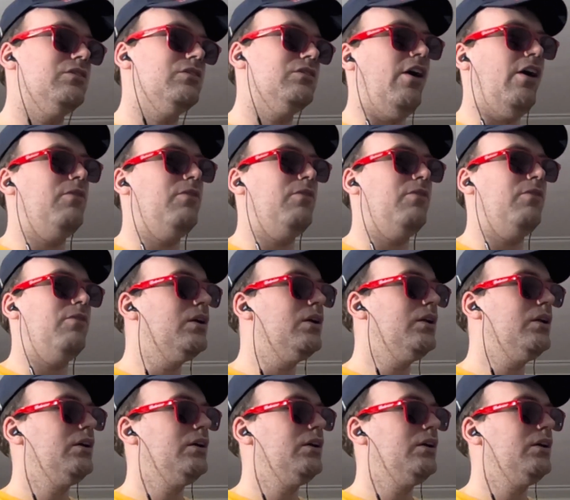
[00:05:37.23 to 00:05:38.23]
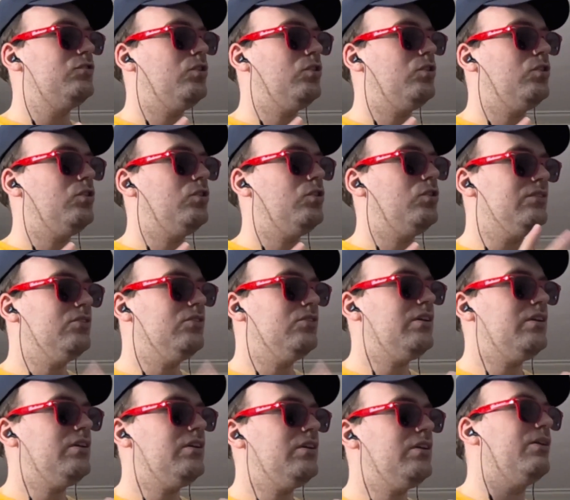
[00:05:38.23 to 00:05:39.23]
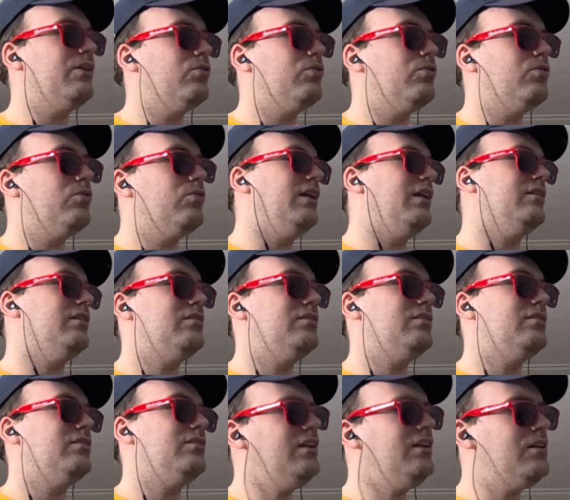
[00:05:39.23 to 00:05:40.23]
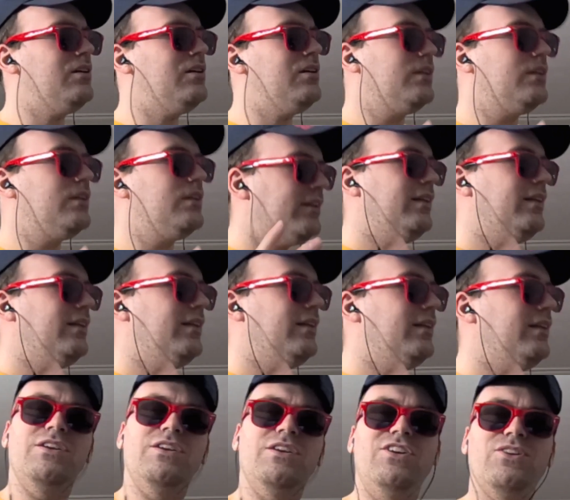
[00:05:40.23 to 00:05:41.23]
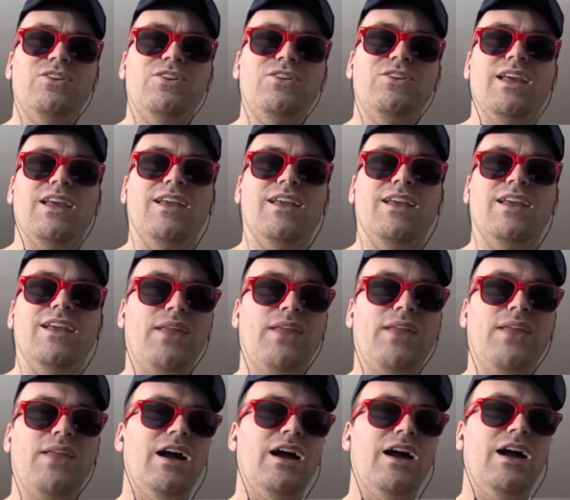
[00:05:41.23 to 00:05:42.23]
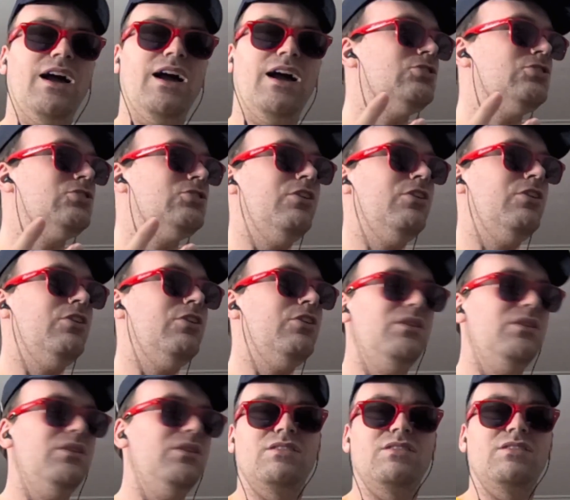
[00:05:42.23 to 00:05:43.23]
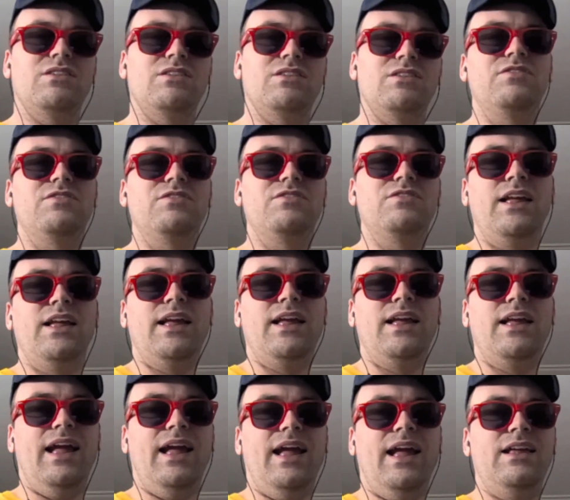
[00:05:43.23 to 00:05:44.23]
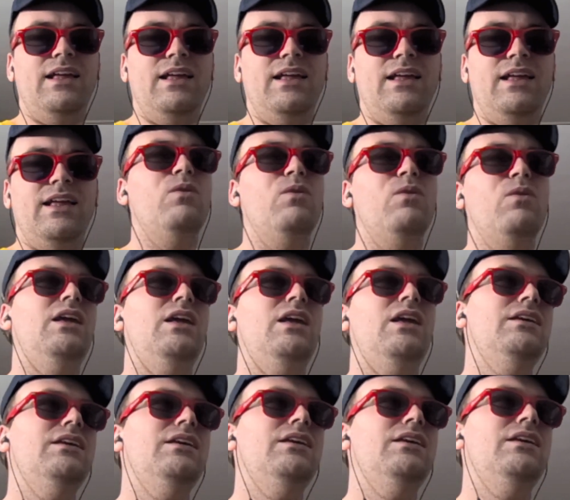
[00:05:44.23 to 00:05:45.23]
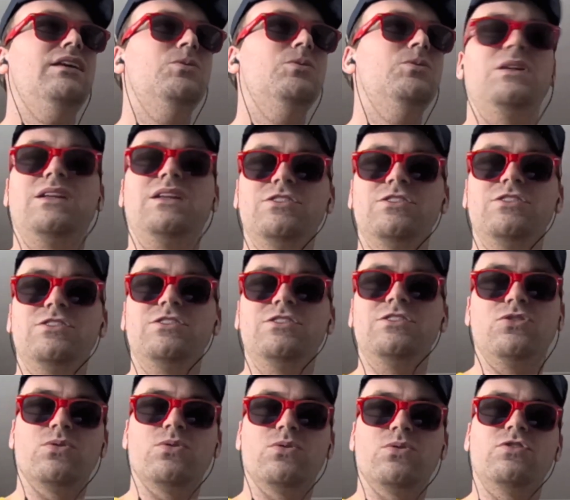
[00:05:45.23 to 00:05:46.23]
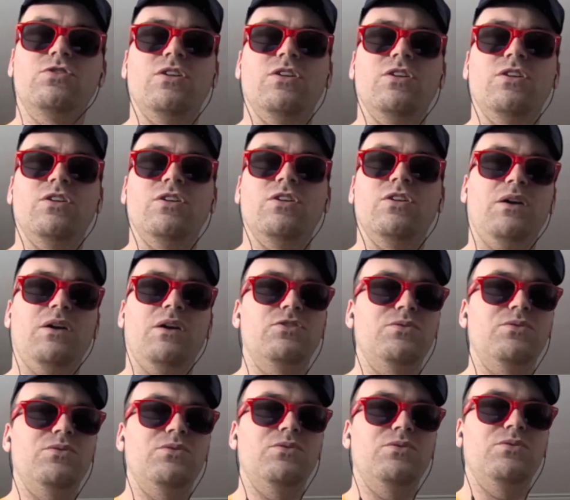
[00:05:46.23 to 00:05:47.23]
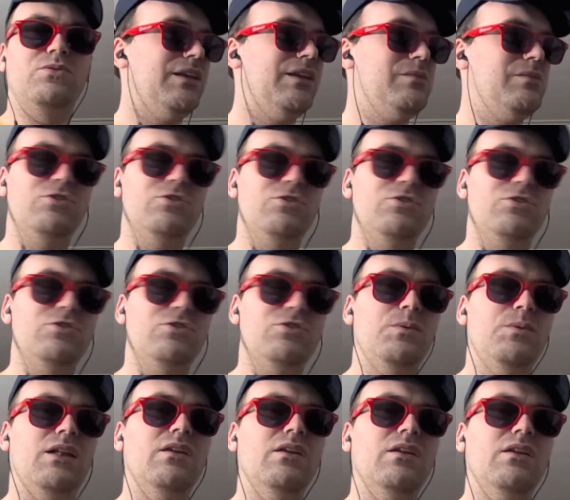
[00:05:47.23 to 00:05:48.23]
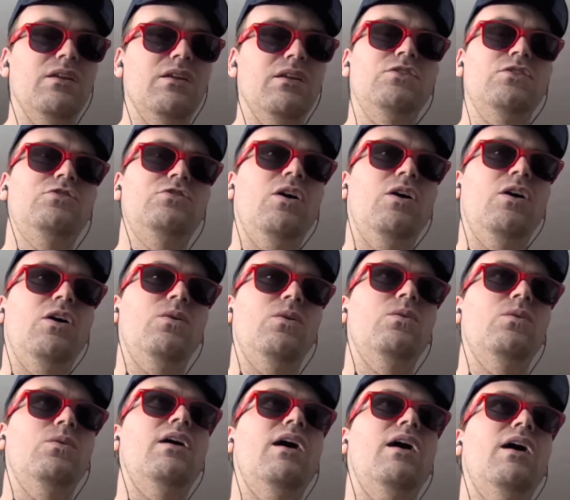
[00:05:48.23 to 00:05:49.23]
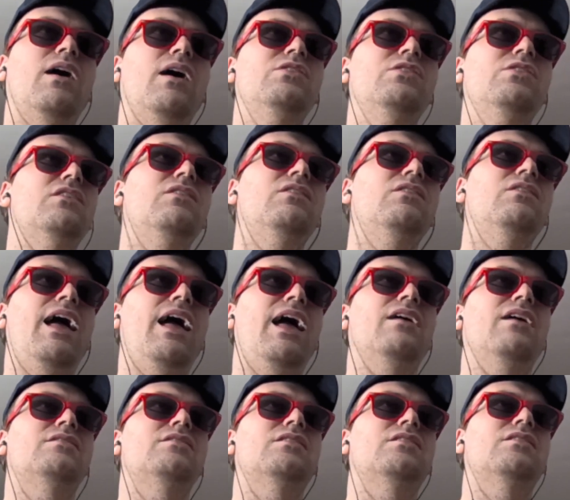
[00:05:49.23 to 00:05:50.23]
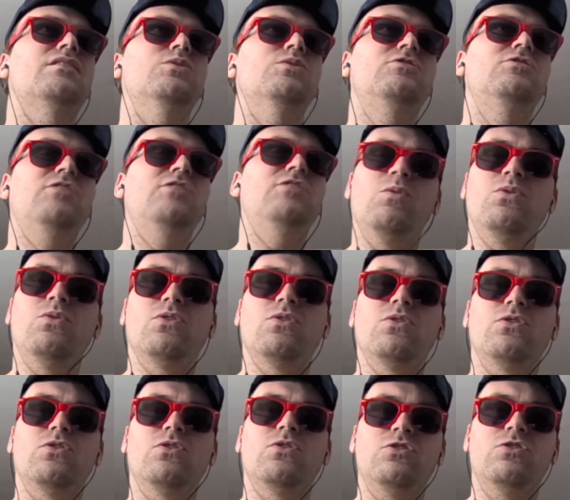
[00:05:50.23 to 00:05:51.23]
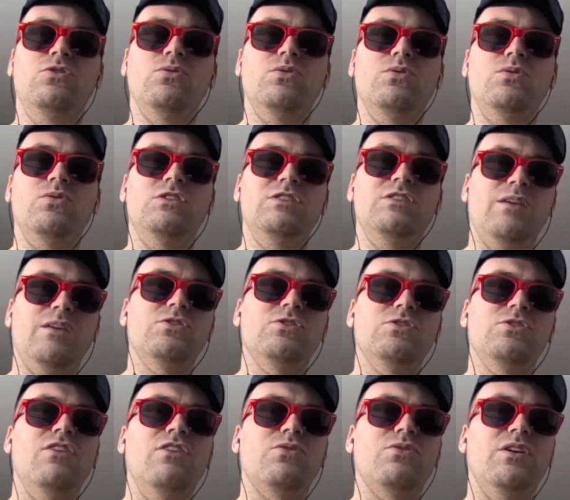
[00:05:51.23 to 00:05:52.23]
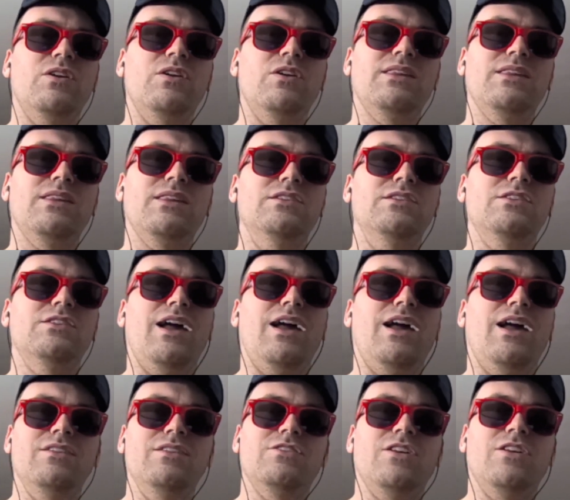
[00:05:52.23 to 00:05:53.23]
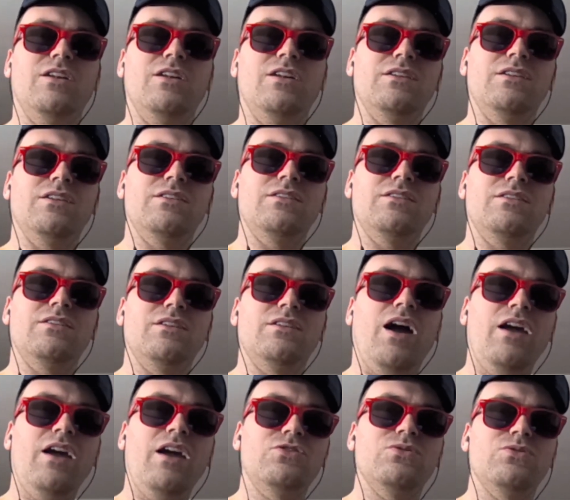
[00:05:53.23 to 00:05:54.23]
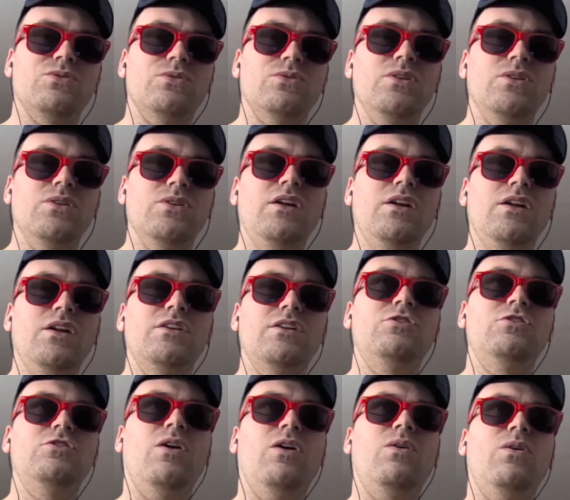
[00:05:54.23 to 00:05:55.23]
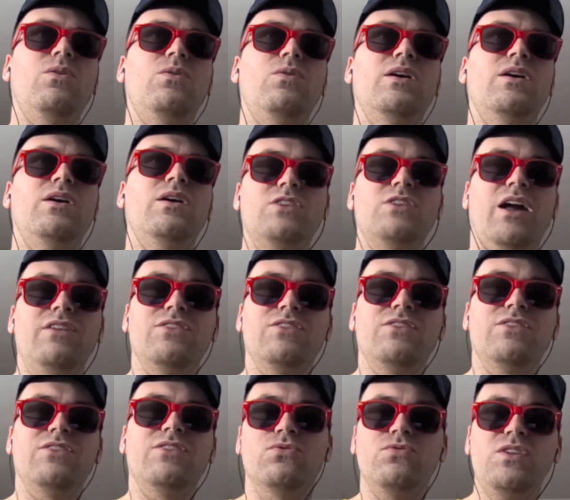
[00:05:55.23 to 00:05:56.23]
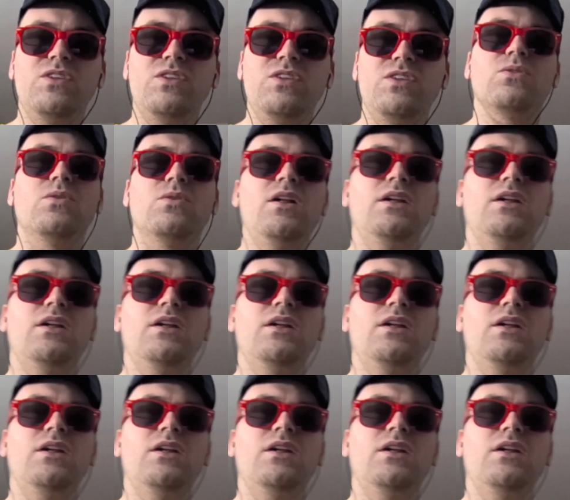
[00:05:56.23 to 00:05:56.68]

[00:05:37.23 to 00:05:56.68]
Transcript: I remember turning and looking to my roommate and saying, you know, I'm going to code a game. And I just started doing this stuff. And I was taking a little bit easier course load compared to what I maybe should have been. So I was in a class that was similar to the same software development things that I had studied in high school. So it was kind of like review.